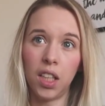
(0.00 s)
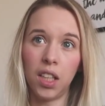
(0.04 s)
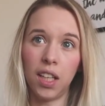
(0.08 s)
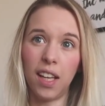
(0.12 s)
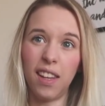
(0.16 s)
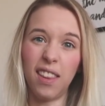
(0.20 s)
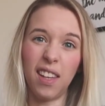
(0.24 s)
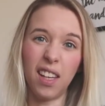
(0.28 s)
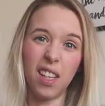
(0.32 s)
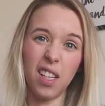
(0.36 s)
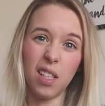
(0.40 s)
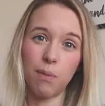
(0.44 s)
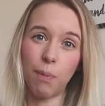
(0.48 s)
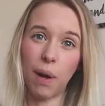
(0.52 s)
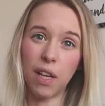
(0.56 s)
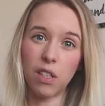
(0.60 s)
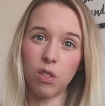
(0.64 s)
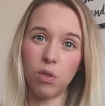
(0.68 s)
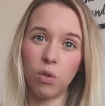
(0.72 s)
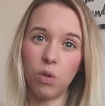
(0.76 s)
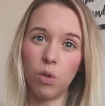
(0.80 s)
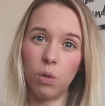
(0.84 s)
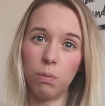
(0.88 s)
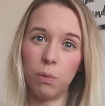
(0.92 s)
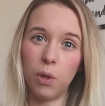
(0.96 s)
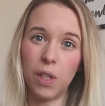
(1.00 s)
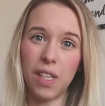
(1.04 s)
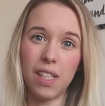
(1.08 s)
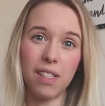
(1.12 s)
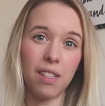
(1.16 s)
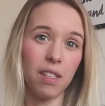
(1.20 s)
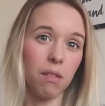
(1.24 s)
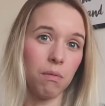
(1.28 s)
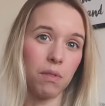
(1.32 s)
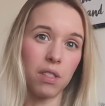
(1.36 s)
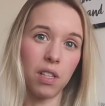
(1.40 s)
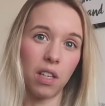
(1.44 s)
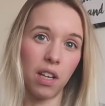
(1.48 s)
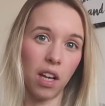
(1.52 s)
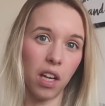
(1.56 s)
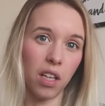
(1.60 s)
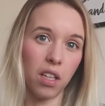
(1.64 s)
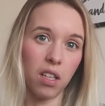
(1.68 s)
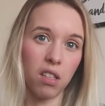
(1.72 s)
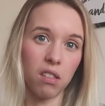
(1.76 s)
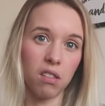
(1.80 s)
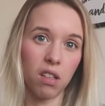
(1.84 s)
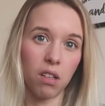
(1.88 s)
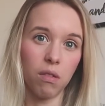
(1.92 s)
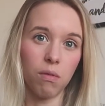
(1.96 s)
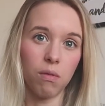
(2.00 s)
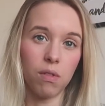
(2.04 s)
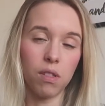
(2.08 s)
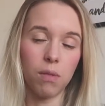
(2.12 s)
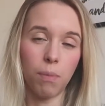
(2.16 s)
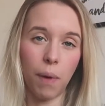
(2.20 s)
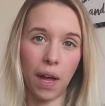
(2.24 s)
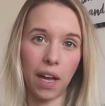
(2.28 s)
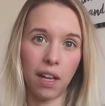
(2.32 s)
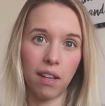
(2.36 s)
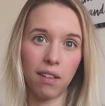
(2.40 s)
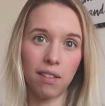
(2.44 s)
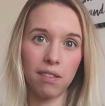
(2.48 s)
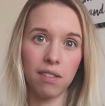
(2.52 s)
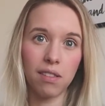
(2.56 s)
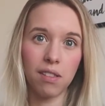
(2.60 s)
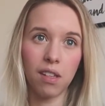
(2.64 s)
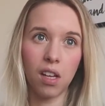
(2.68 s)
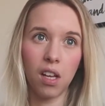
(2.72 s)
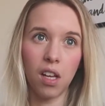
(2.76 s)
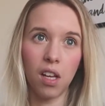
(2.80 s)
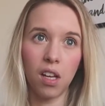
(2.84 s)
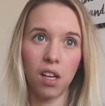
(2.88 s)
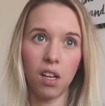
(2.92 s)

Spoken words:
and then he's back to normal. He seems to like his own space.